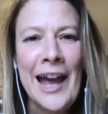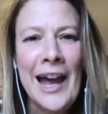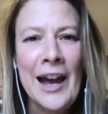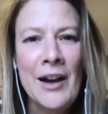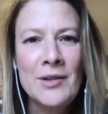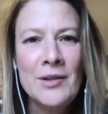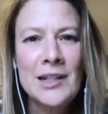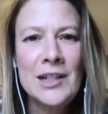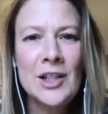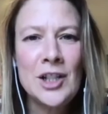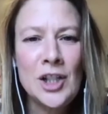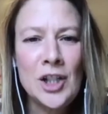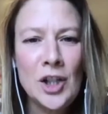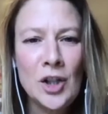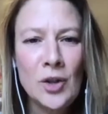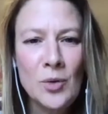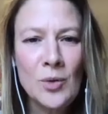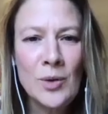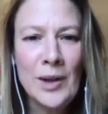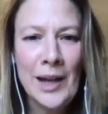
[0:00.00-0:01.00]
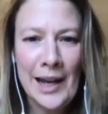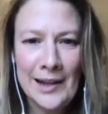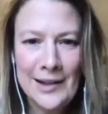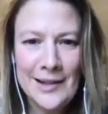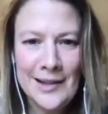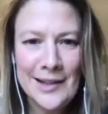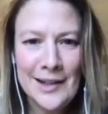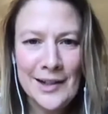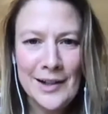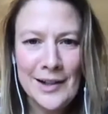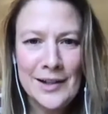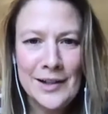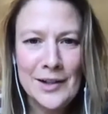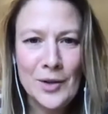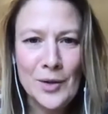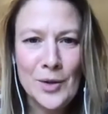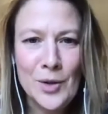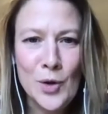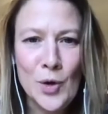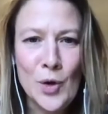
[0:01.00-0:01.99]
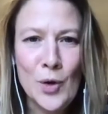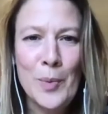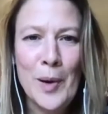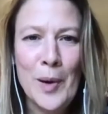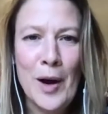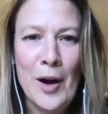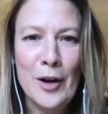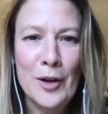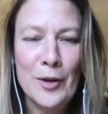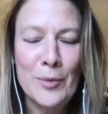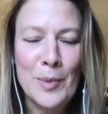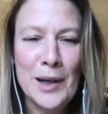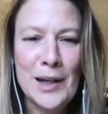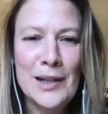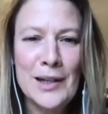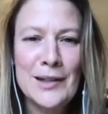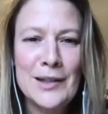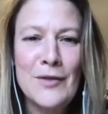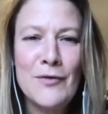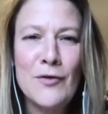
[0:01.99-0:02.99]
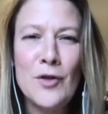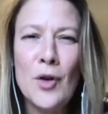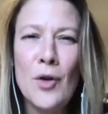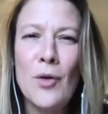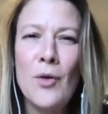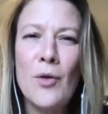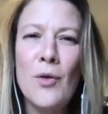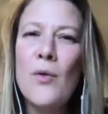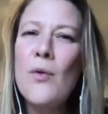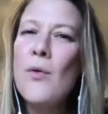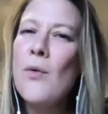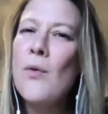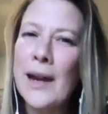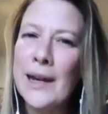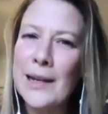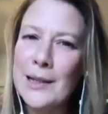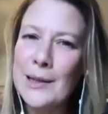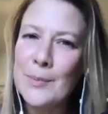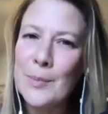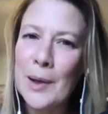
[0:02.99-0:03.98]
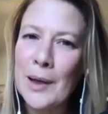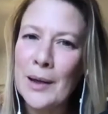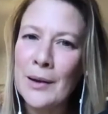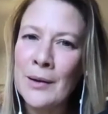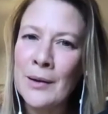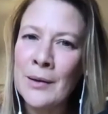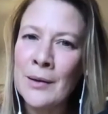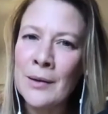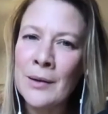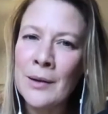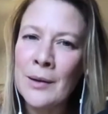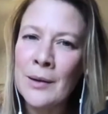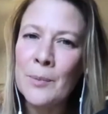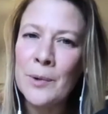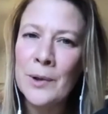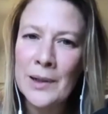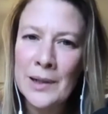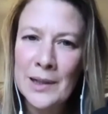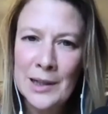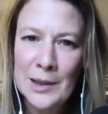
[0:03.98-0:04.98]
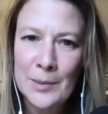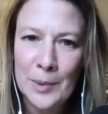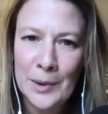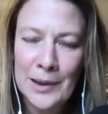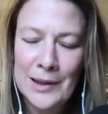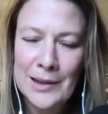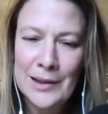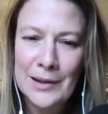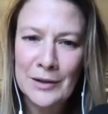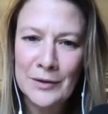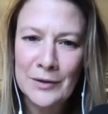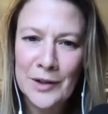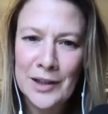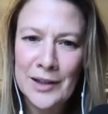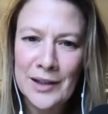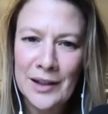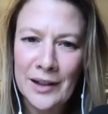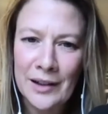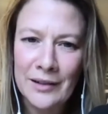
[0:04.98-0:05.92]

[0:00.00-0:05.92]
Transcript: did you get started on your path? Because you've not always been the principal at Silverstone.